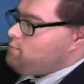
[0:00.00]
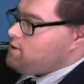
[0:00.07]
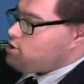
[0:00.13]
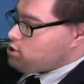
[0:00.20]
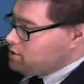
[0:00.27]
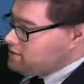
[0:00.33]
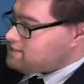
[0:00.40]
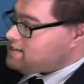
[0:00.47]
We
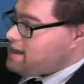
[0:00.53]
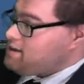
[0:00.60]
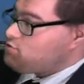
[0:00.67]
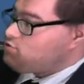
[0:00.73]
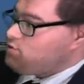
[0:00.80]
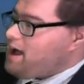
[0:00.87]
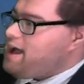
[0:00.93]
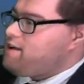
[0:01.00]
should stay
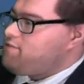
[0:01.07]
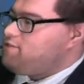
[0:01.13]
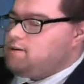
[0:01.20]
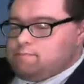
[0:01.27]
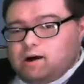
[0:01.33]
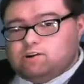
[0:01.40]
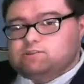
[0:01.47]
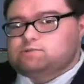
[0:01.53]
dry for the
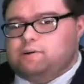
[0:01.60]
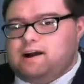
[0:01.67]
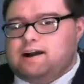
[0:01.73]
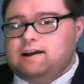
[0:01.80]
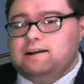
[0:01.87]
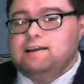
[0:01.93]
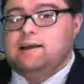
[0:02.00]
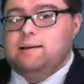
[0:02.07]
most
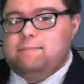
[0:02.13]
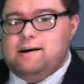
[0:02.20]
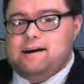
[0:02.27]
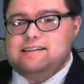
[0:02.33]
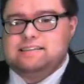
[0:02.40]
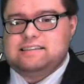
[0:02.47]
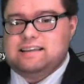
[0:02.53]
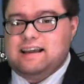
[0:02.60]
part,
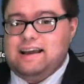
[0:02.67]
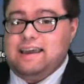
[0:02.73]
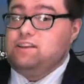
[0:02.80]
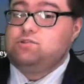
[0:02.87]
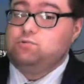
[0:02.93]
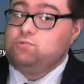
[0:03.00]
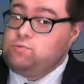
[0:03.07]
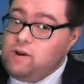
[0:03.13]
but
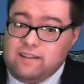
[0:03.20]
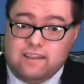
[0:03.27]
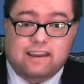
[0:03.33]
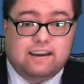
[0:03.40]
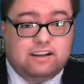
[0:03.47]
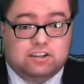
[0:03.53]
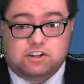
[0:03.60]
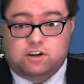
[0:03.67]
it's really
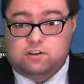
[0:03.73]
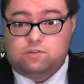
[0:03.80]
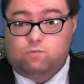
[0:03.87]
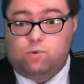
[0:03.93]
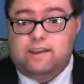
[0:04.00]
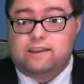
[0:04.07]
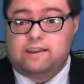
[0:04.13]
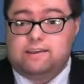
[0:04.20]
going to turn
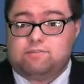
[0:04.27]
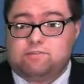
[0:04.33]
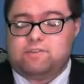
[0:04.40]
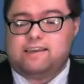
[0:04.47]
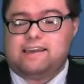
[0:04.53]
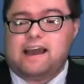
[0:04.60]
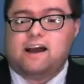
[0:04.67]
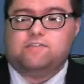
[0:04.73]
windy through
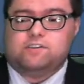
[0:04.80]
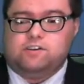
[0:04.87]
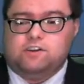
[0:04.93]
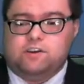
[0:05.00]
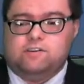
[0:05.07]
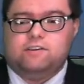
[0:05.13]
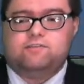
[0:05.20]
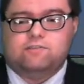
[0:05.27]
the
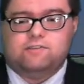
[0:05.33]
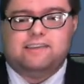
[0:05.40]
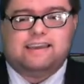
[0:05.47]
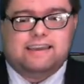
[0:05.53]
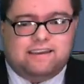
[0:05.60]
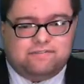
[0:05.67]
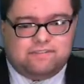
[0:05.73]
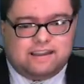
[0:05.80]
afternoon and through the
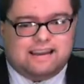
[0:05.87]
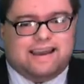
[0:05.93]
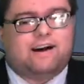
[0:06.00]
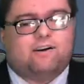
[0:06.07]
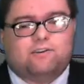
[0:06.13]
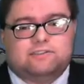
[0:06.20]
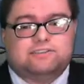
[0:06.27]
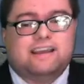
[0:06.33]
evening
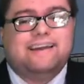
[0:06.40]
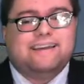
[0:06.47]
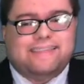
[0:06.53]
hours.